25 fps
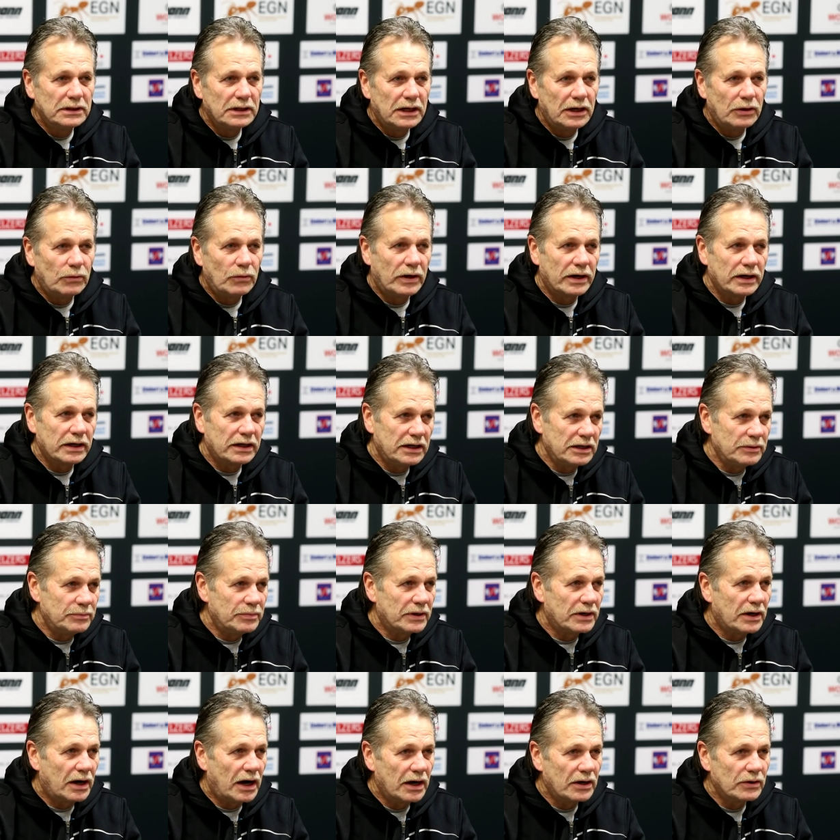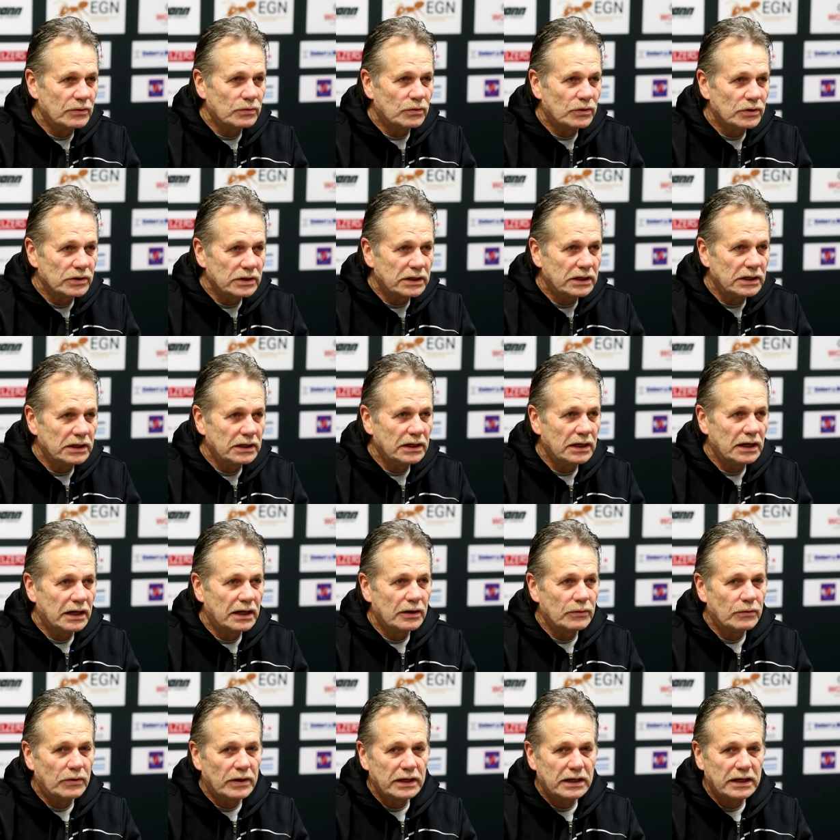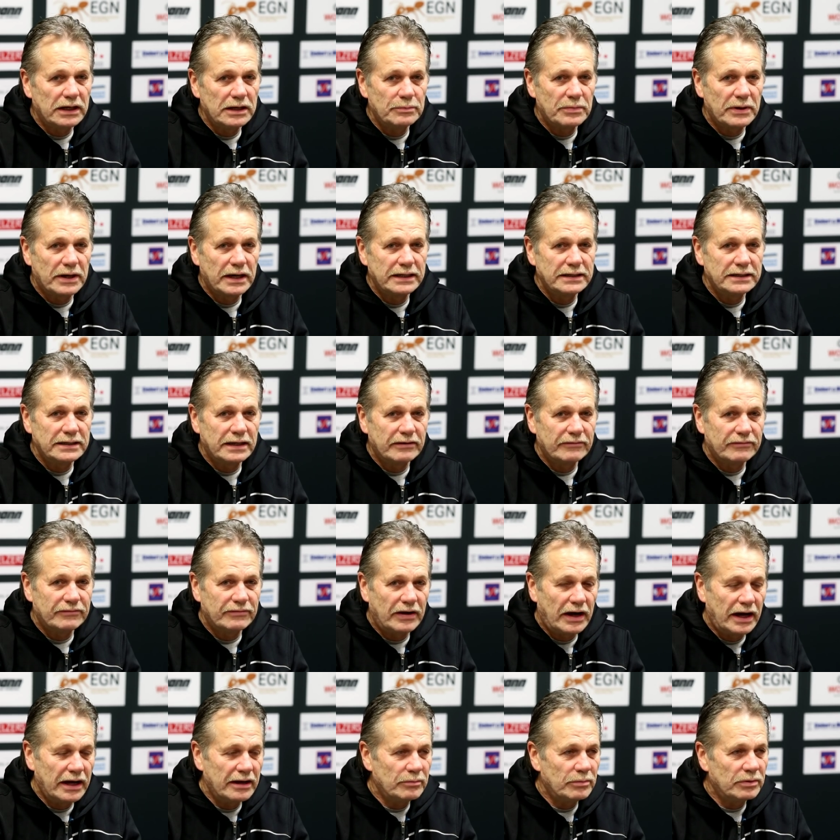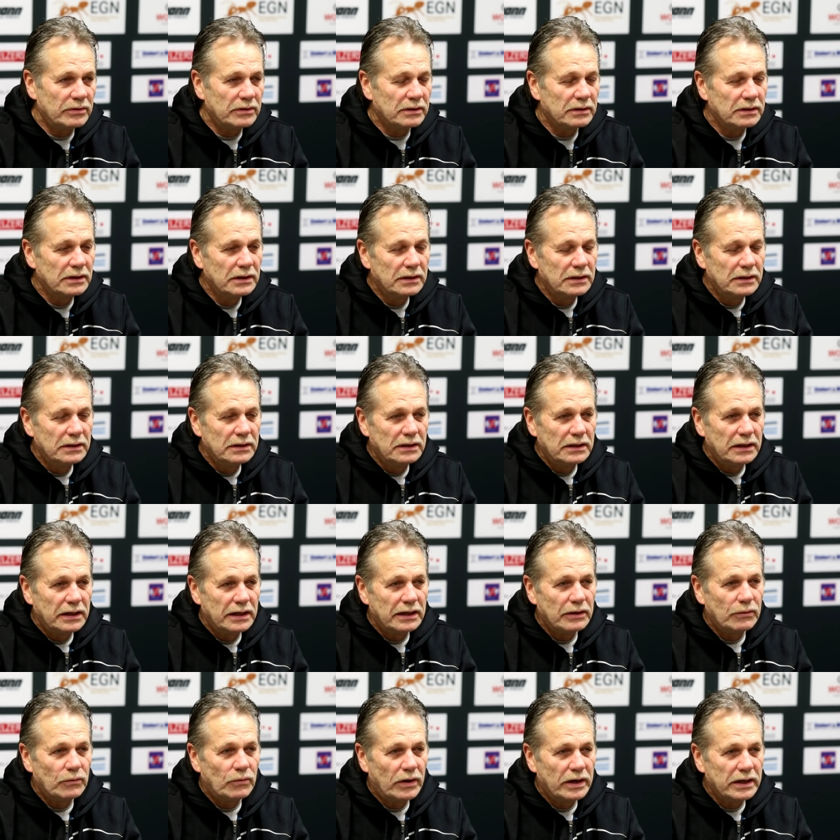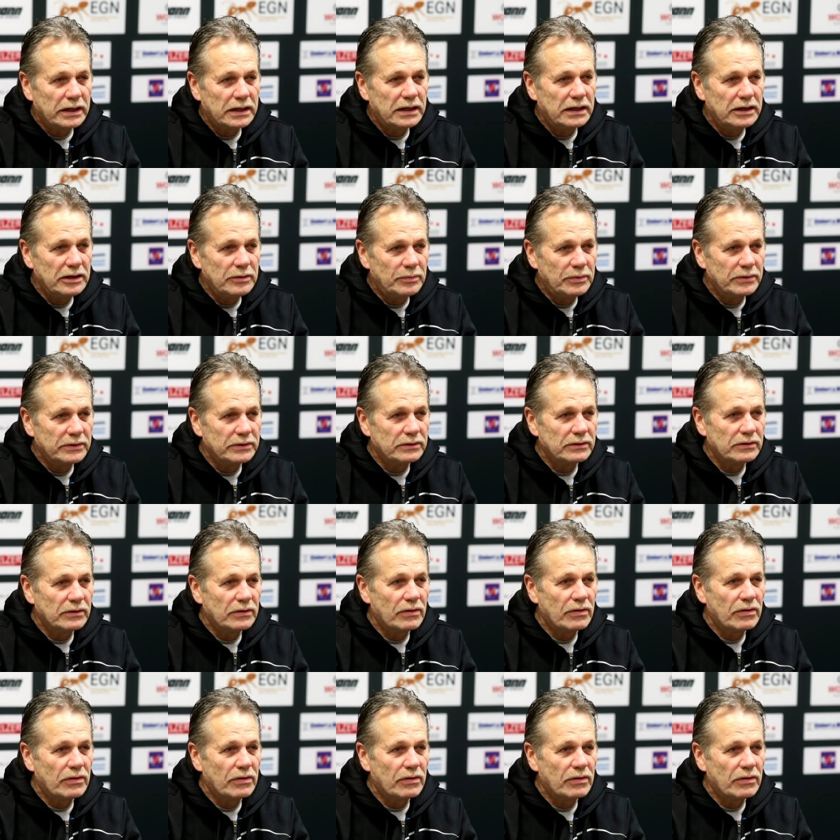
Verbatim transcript: I want to keep it hard working, and I want to keep it identifiable, and I want to keep it